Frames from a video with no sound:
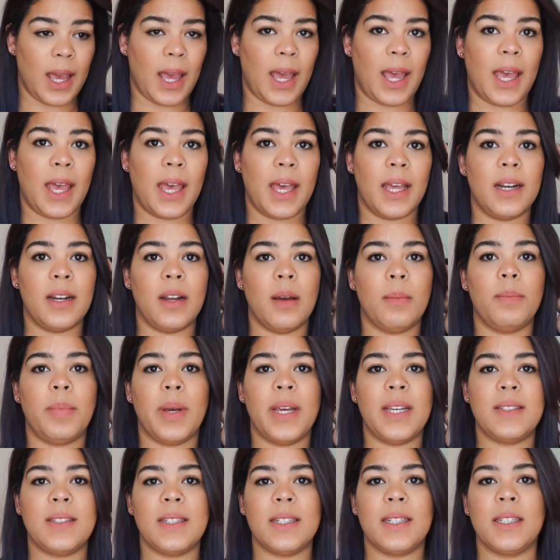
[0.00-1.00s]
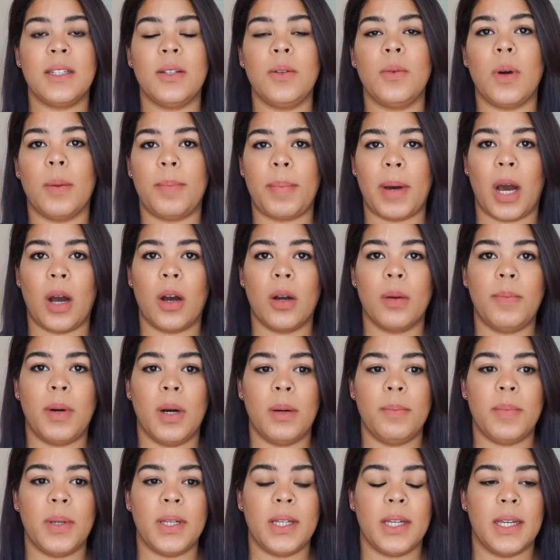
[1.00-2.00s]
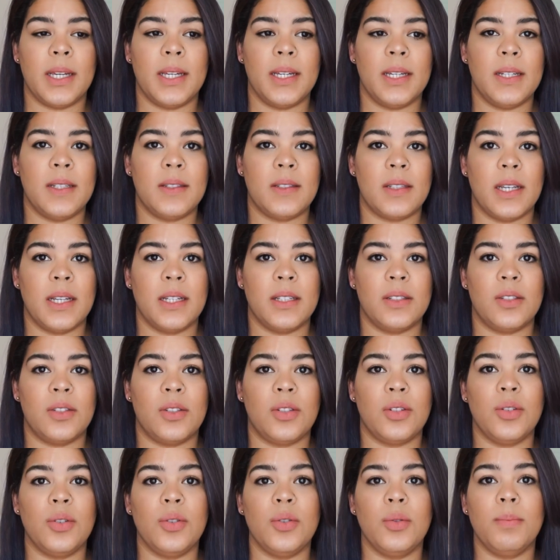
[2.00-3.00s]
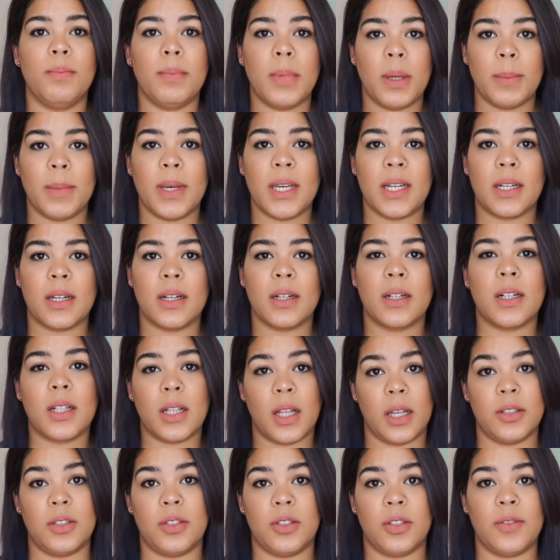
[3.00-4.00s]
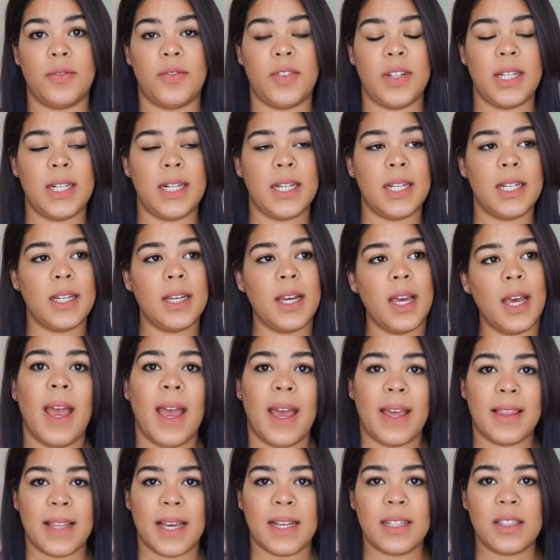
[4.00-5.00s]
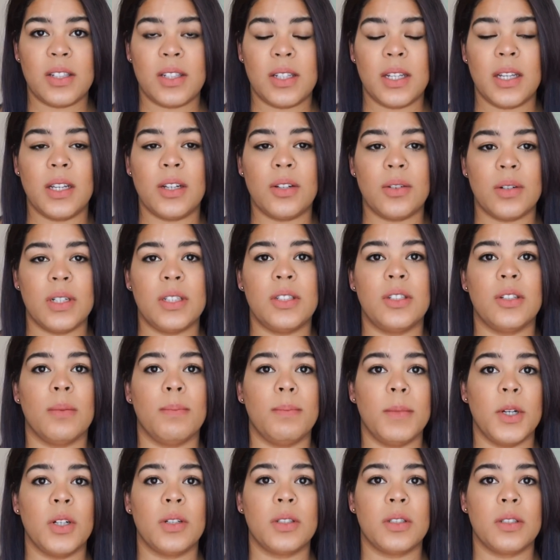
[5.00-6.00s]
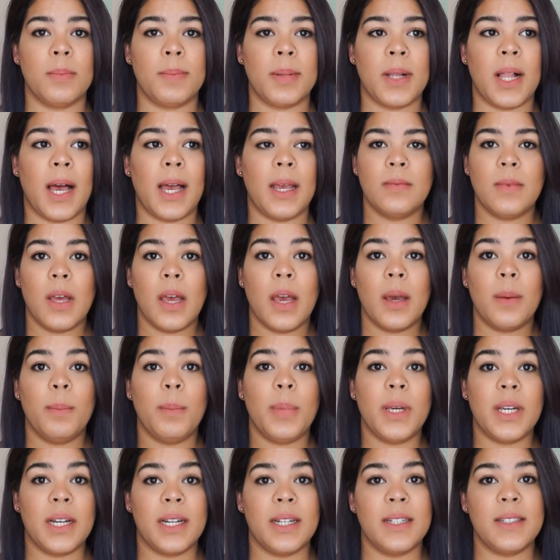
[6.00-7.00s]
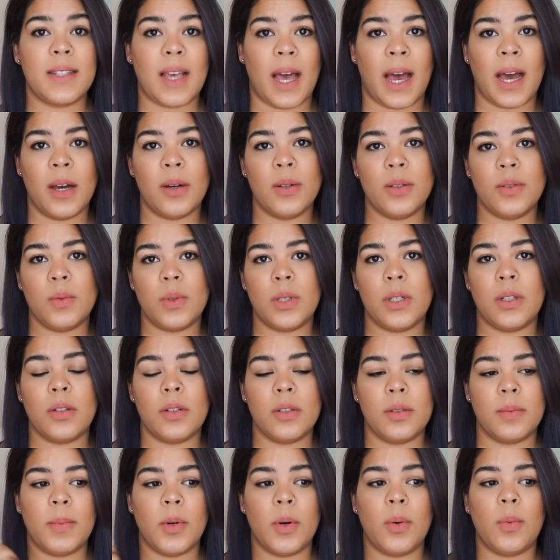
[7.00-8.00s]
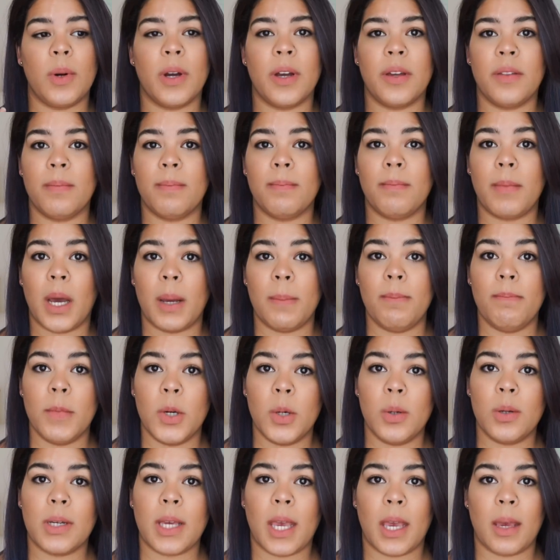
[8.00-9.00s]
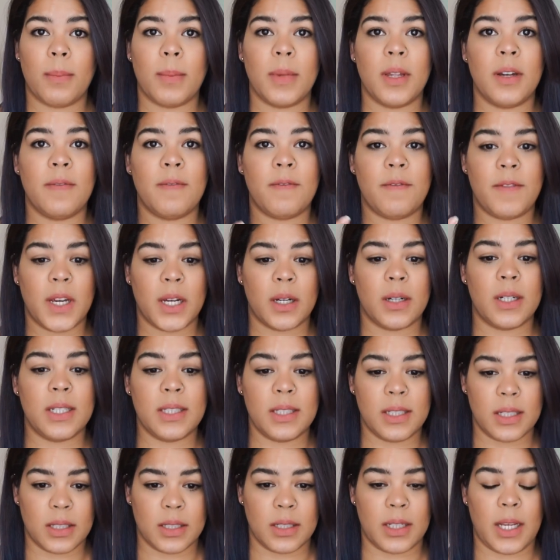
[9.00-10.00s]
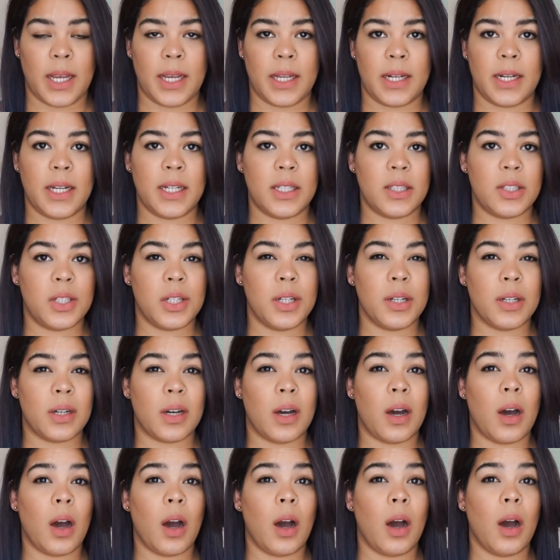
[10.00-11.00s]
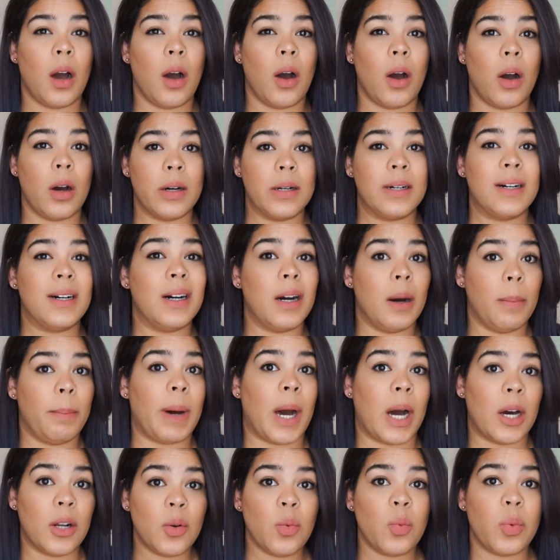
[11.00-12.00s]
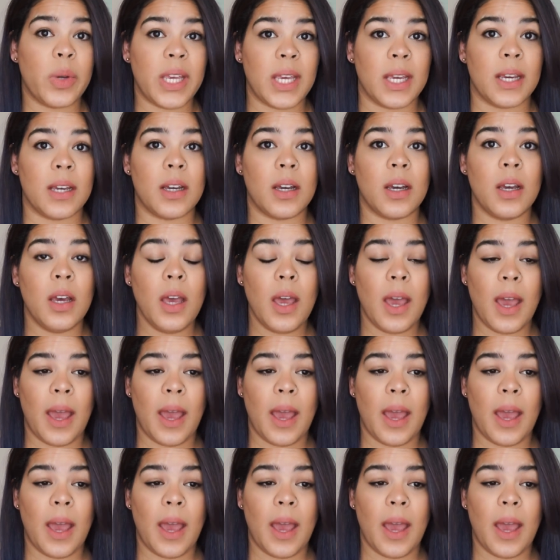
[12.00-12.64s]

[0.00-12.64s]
And basically what power pumping is to mimic cluster feeding. And that's to increase your milk supply. Because I was one of those people where my milk came in very delayed. It took about a week.